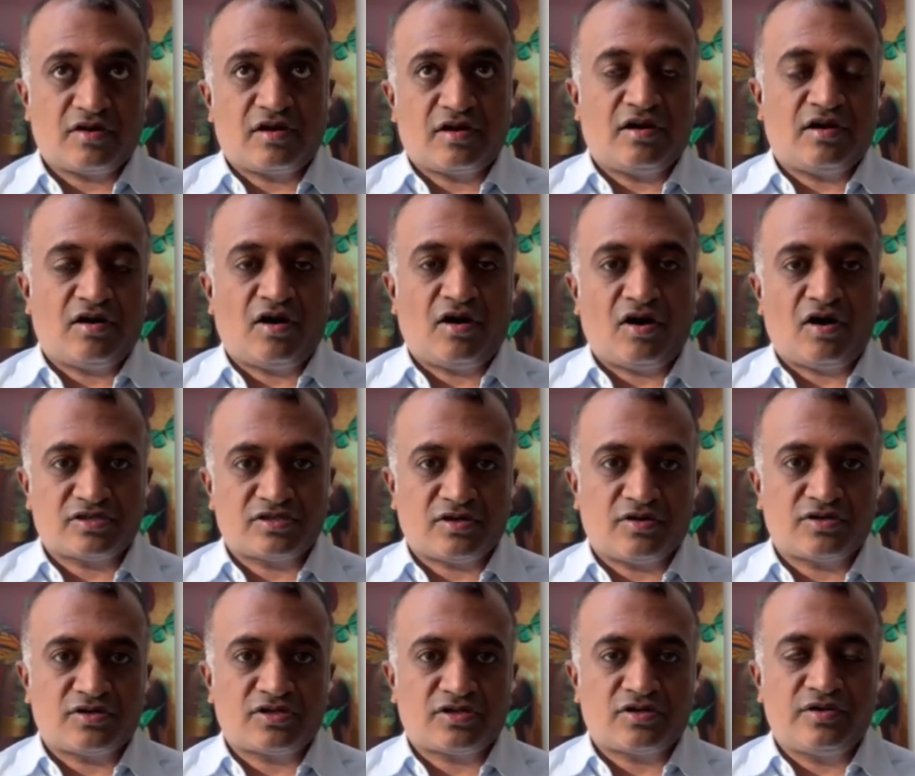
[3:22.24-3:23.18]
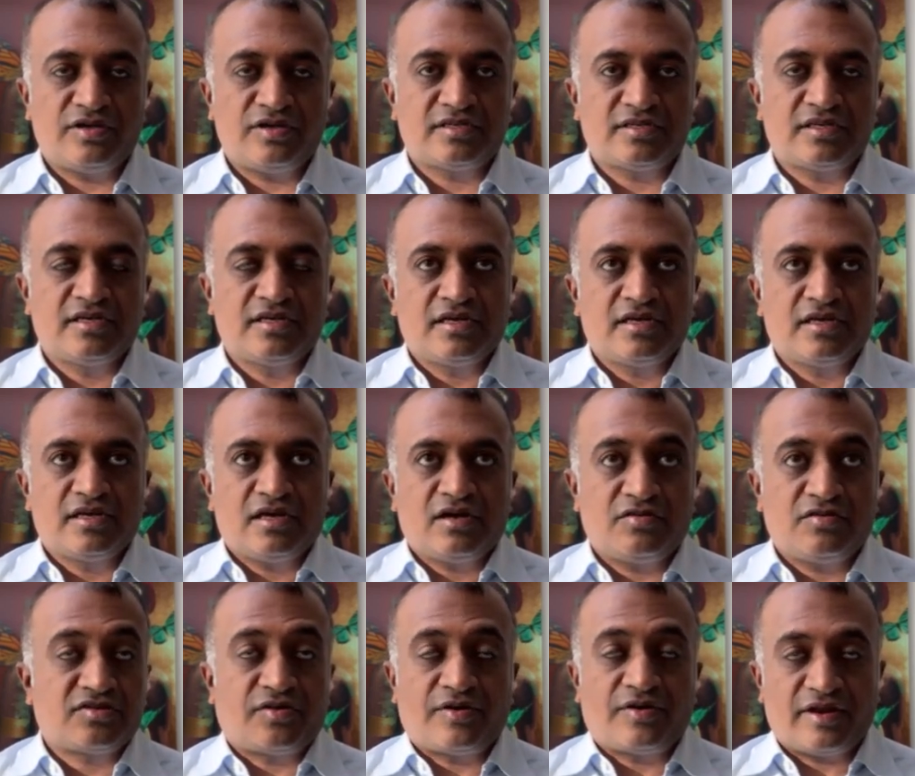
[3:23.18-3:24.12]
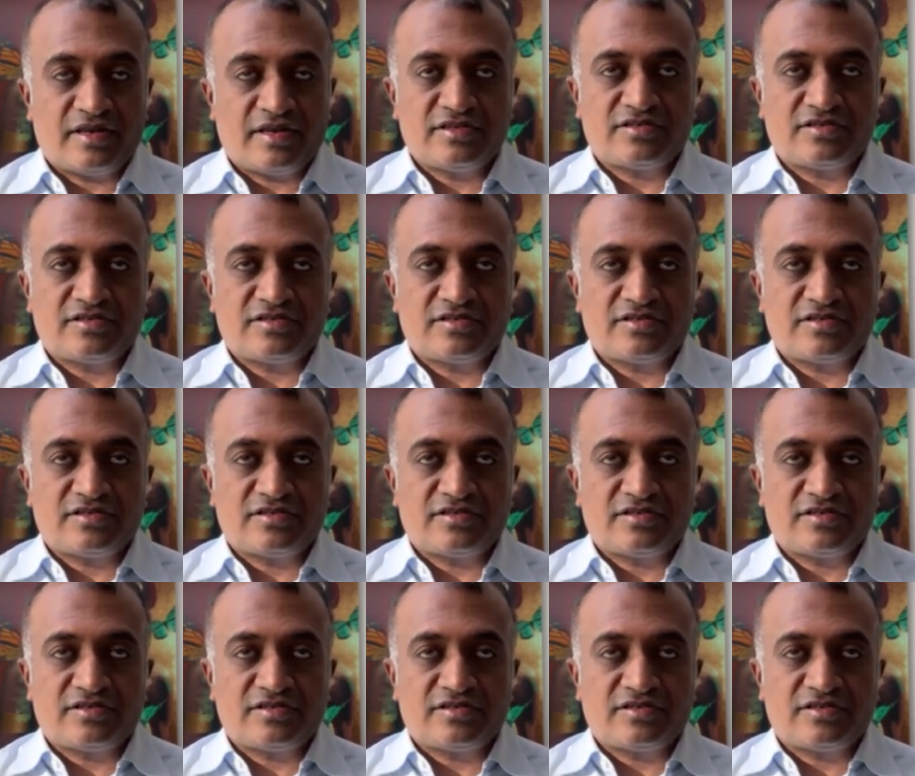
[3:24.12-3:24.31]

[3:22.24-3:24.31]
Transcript: uh, heart arteries, oh, sorry,